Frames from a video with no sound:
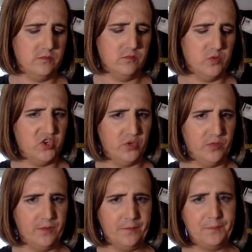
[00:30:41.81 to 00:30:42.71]
we should
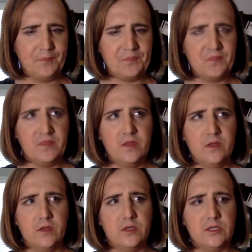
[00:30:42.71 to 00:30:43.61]
be.
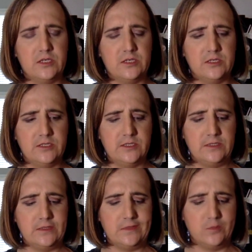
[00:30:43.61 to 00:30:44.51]

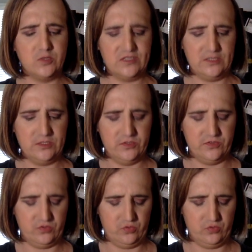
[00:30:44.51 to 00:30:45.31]
What else?